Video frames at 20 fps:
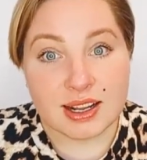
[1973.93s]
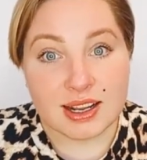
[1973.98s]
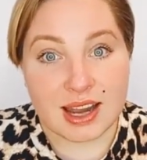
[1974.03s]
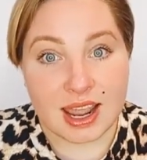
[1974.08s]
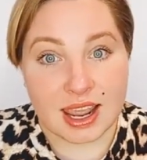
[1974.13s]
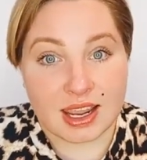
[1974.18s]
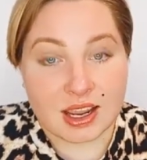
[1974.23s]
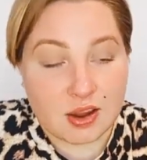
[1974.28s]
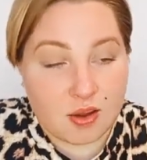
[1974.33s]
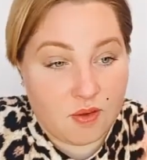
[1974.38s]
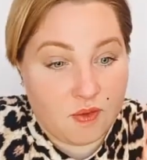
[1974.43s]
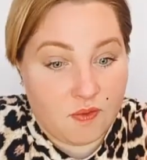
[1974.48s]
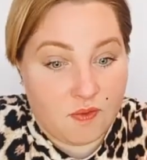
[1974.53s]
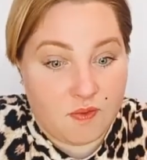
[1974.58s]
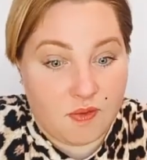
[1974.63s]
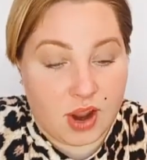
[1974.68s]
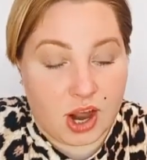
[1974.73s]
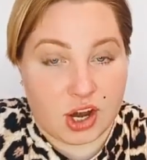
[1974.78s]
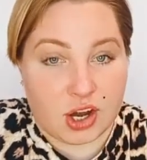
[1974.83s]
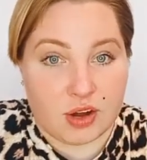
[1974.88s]
like
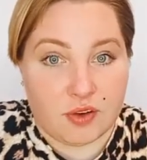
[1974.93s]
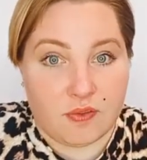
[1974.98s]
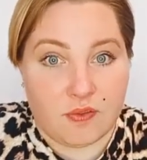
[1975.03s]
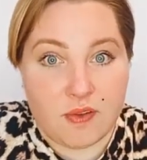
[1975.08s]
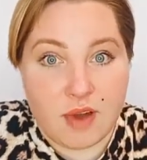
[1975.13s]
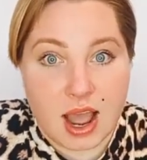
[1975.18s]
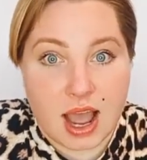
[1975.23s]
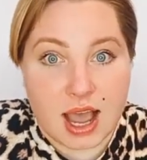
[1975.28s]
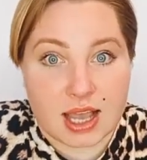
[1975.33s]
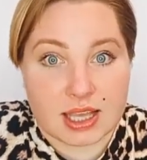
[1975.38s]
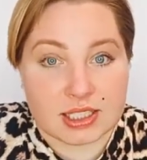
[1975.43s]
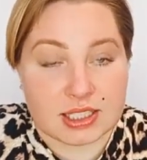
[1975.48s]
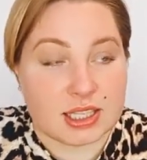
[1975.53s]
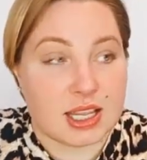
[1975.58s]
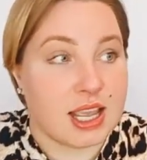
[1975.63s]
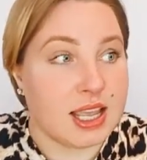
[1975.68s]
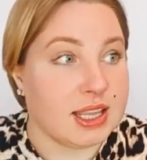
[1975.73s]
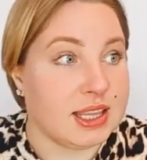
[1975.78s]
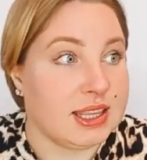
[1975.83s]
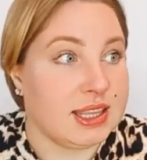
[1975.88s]
very fast,
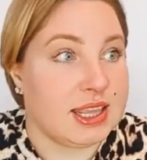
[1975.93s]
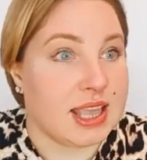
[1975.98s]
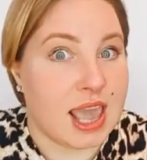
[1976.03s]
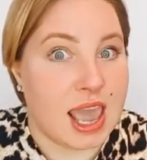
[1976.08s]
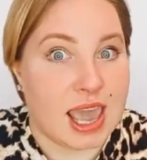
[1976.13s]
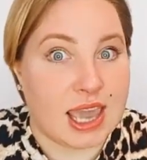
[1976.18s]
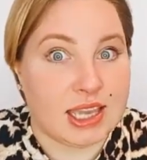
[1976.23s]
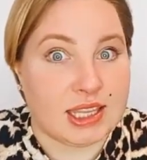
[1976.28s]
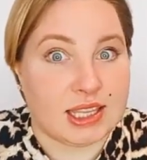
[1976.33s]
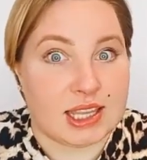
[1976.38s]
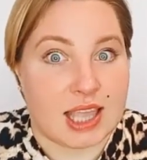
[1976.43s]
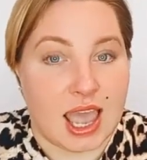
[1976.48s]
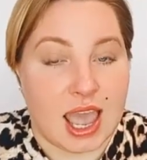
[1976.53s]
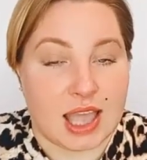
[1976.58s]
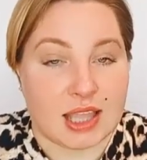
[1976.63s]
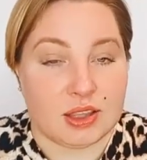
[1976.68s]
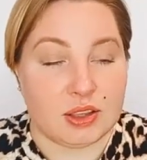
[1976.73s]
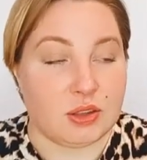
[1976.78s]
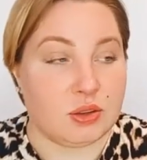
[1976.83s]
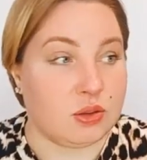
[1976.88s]
they
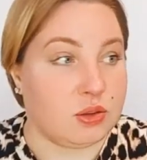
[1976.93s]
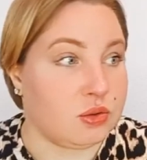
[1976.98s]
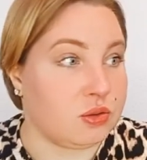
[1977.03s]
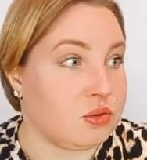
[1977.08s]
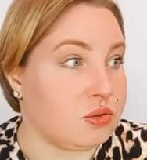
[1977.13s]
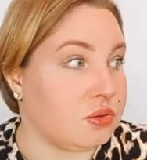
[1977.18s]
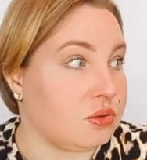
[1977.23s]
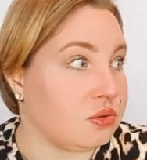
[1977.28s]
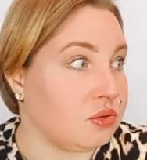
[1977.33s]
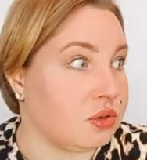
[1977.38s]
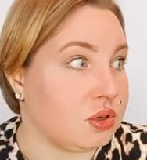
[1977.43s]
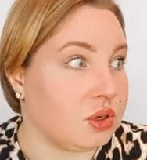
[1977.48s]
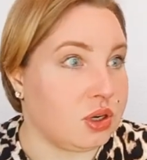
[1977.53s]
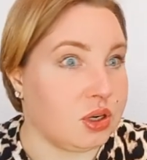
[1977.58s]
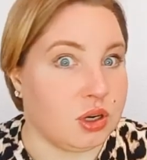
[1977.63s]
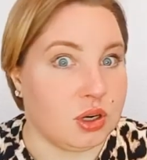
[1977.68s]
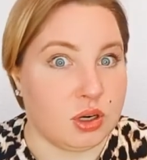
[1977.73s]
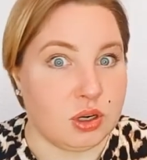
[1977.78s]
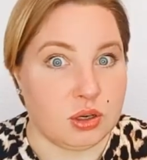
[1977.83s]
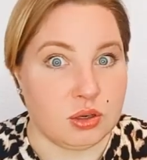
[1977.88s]
tend to
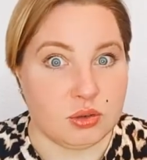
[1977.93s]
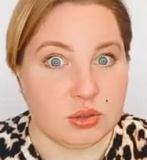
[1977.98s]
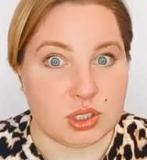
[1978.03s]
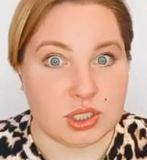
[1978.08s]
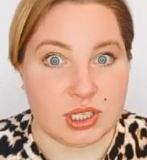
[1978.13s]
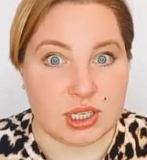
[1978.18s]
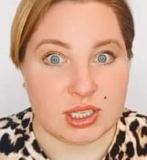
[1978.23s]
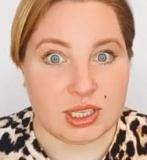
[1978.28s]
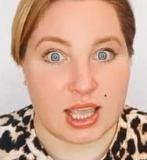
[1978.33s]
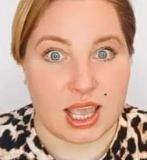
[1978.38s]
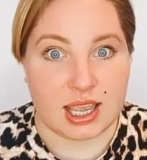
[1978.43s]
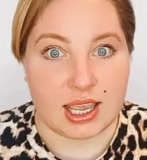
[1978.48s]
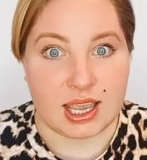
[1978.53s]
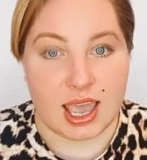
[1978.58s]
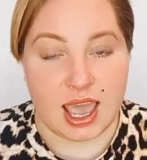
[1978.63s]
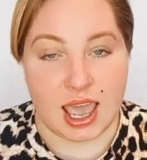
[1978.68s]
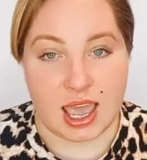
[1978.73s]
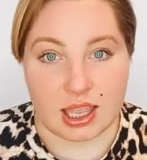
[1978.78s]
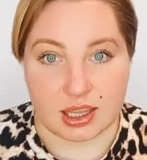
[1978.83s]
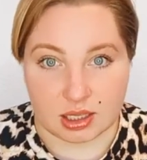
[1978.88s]
lose it
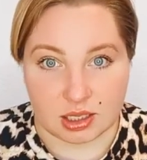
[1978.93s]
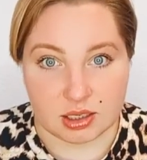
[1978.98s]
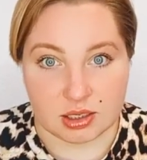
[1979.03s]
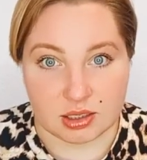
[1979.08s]
again.